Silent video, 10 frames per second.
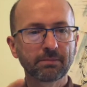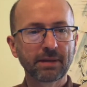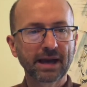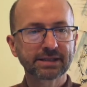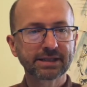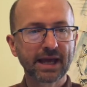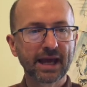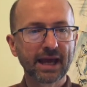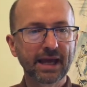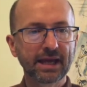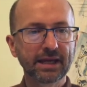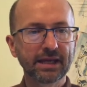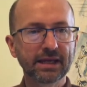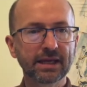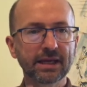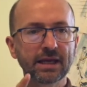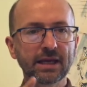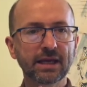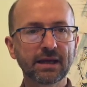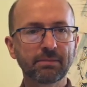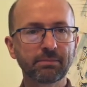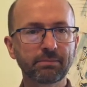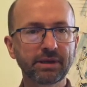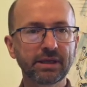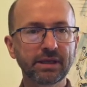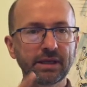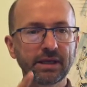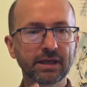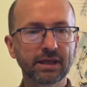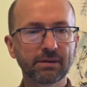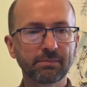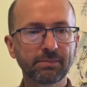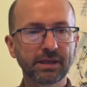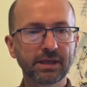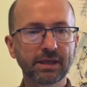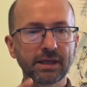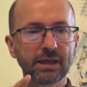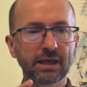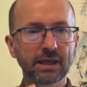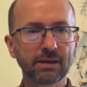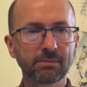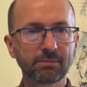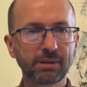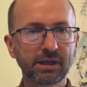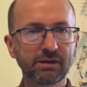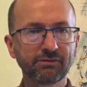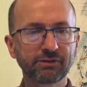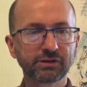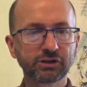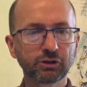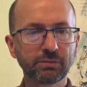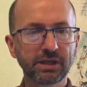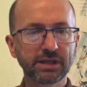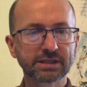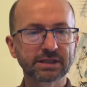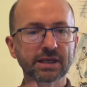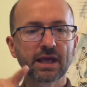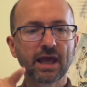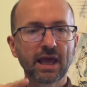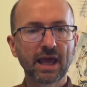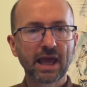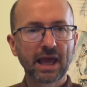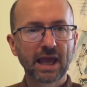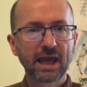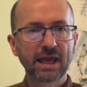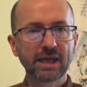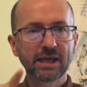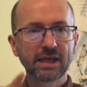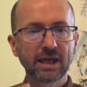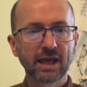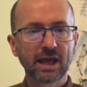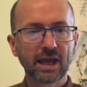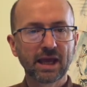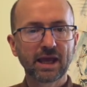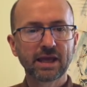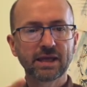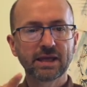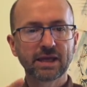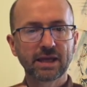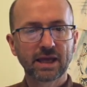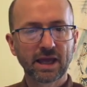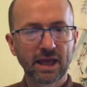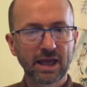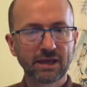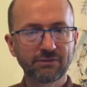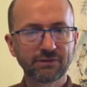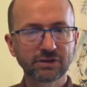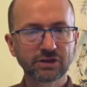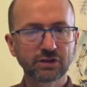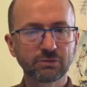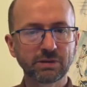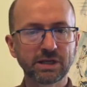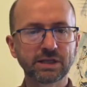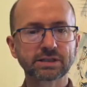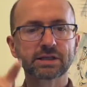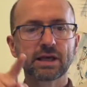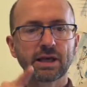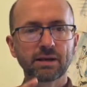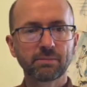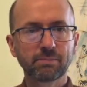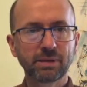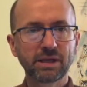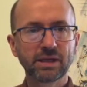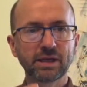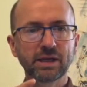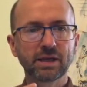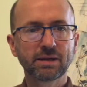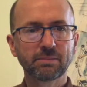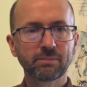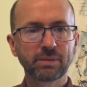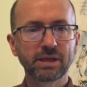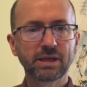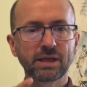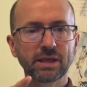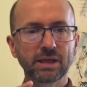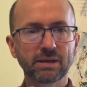back to A, B, B, B for 2 beats, A, A for 2 beats, B, B,